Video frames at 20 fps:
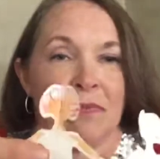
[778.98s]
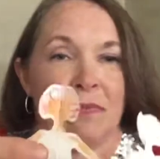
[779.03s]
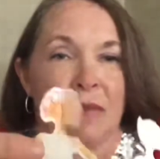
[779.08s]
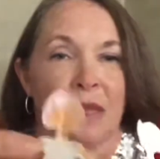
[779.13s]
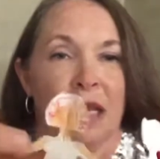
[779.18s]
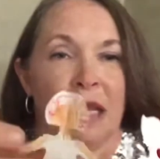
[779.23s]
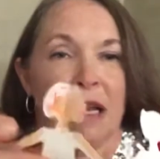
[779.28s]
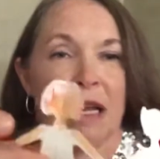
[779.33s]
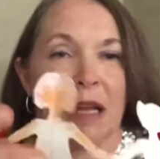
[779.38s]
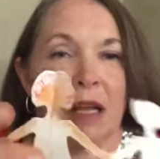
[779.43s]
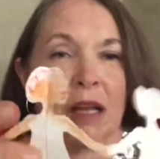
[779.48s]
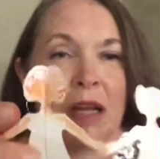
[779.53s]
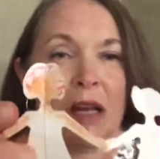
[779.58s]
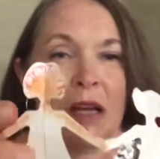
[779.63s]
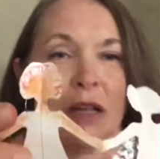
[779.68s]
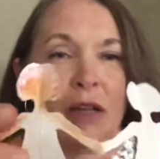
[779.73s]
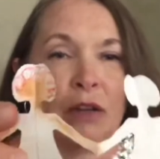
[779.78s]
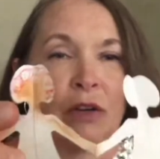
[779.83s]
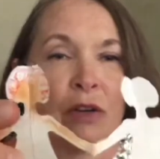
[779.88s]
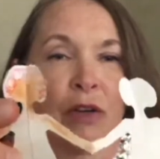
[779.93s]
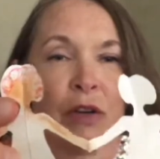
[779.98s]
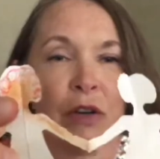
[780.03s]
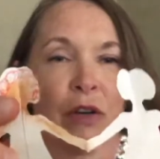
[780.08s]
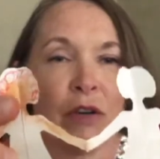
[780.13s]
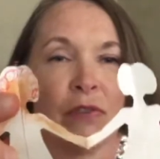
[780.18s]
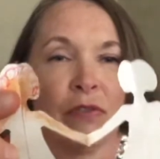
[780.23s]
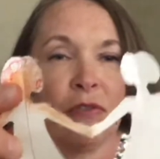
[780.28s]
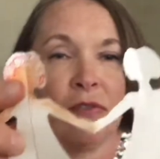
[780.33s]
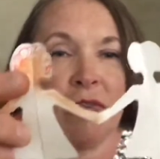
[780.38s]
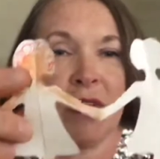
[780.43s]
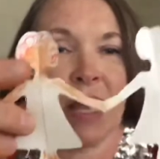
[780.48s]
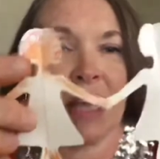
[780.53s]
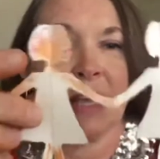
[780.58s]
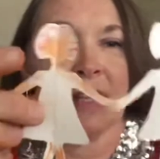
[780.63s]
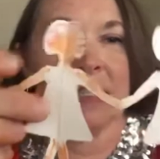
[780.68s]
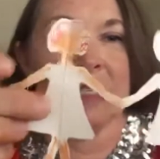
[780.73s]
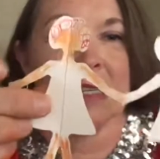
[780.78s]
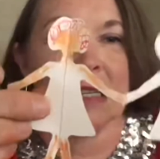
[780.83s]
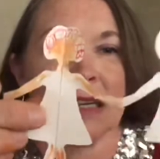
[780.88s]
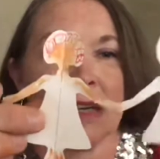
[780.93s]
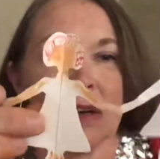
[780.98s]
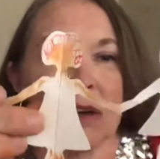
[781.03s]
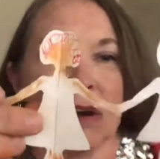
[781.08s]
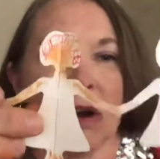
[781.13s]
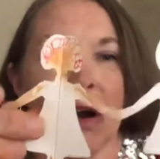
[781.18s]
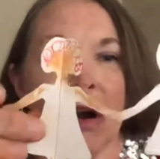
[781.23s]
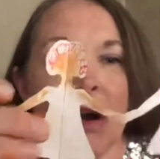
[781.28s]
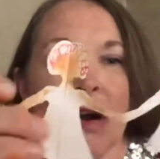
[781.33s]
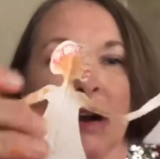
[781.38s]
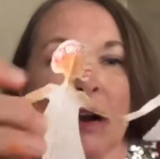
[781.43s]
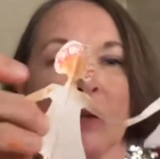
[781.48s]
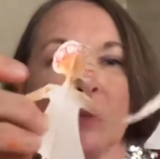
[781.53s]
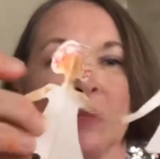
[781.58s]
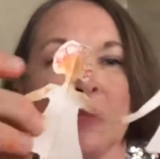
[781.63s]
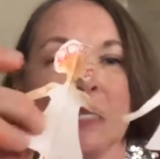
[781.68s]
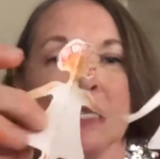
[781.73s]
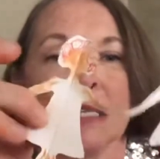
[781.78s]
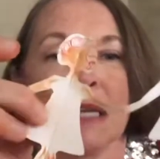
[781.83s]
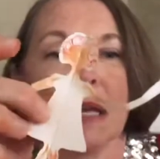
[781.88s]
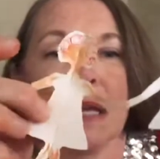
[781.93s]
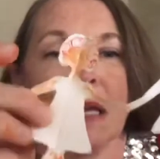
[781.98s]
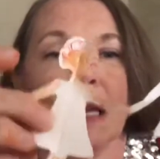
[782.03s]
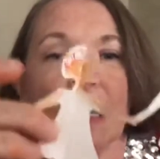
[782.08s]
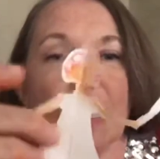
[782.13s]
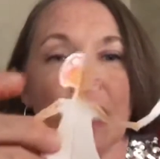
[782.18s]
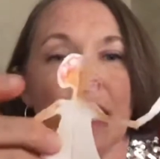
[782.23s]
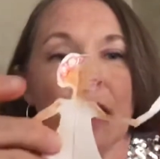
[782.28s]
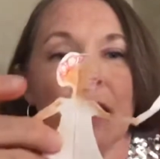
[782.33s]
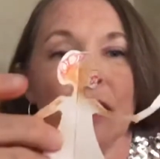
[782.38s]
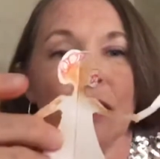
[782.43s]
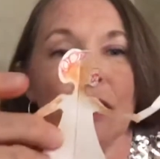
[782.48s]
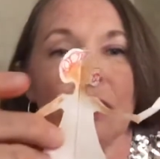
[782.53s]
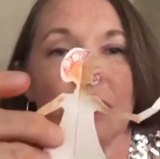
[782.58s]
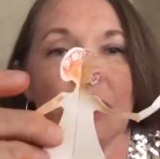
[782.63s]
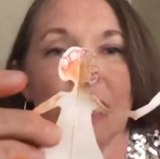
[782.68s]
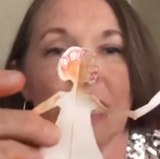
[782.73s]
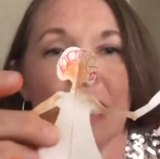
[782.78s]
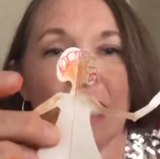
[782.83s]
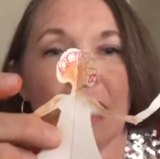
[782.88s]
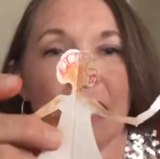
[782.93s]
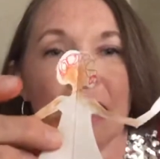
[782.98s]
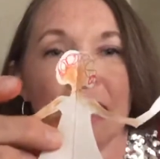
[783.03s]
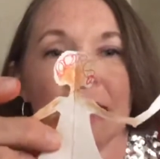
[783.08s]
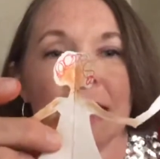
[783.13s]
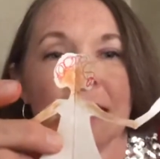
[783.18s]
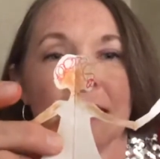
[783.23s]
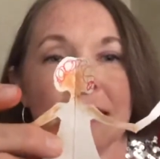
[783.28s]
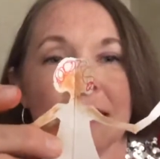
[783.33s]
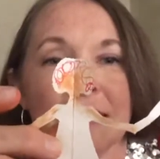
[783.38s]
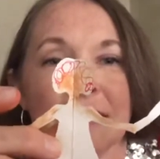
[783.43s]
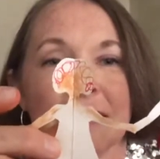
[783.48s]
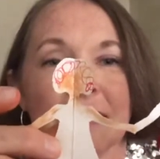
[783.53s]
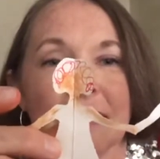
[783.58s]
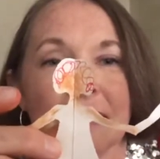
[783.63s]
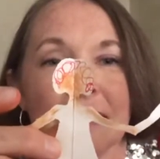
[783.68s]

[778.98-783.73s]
And I colored her face and her arms and her legs.